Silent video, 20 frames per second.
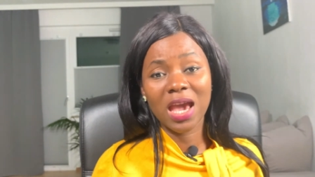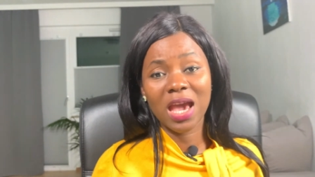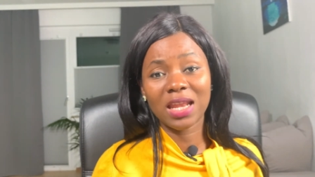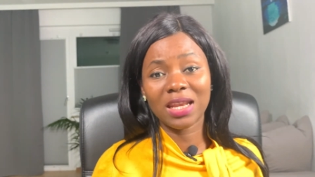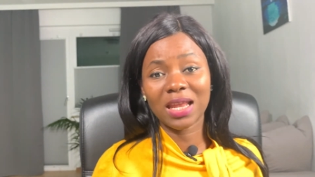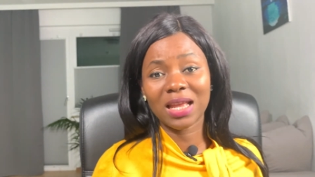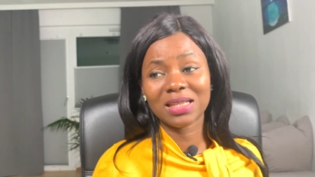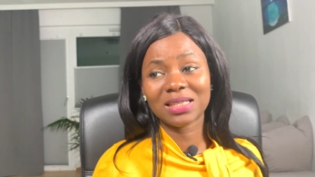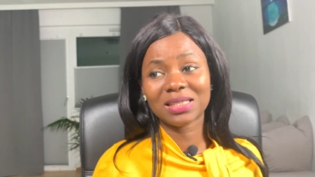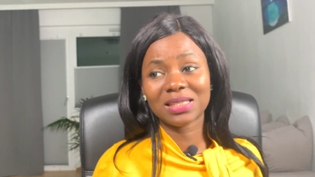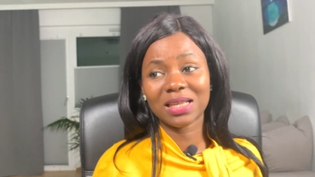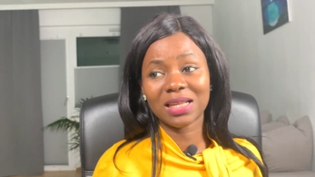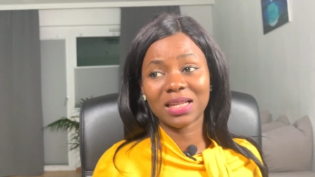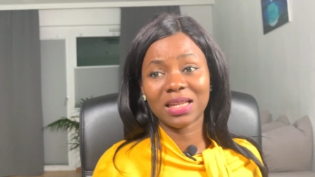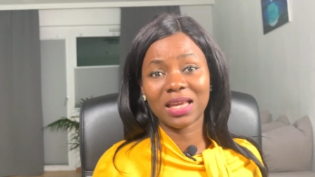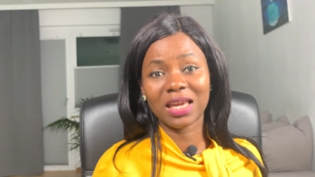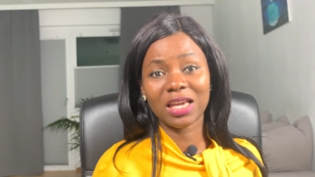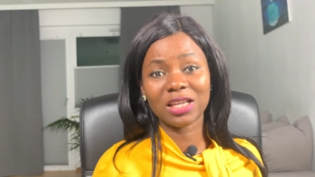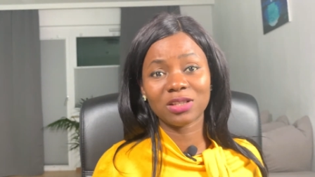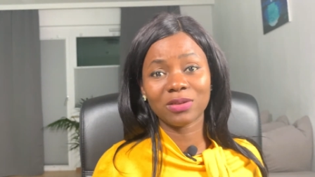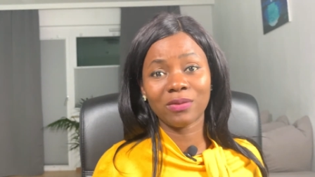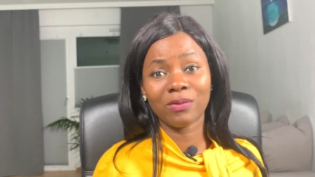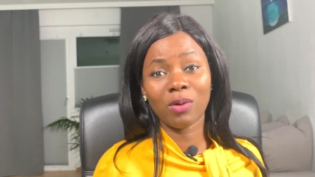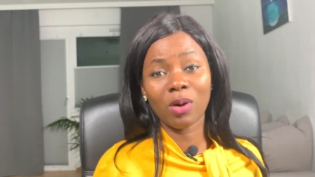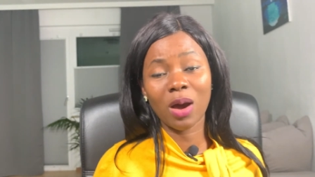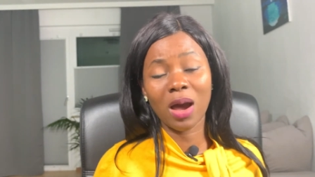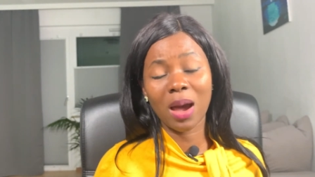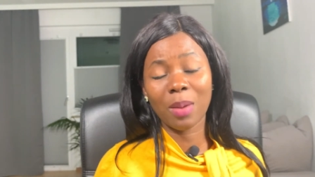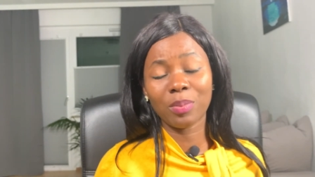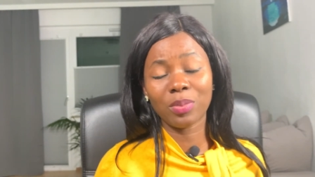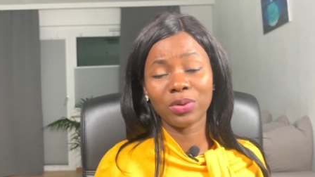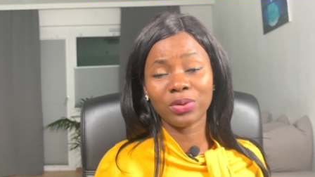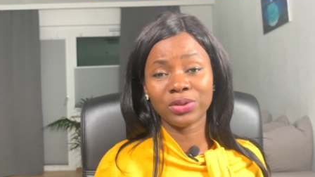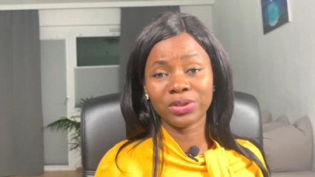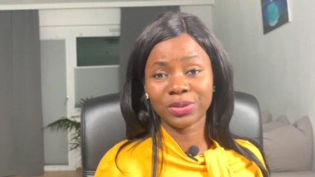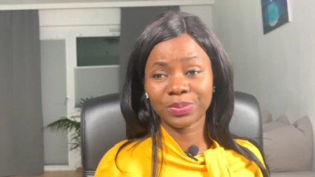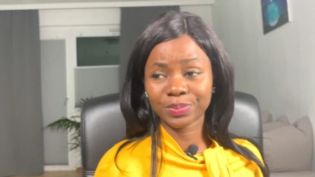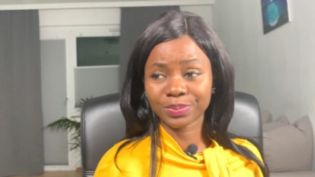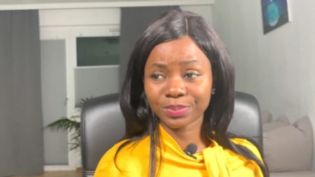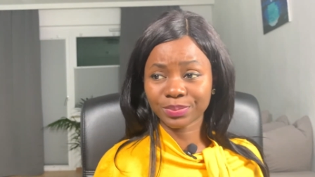And that's the case of what
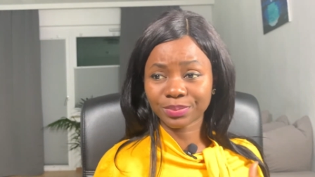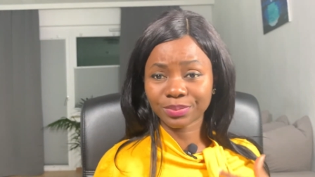happened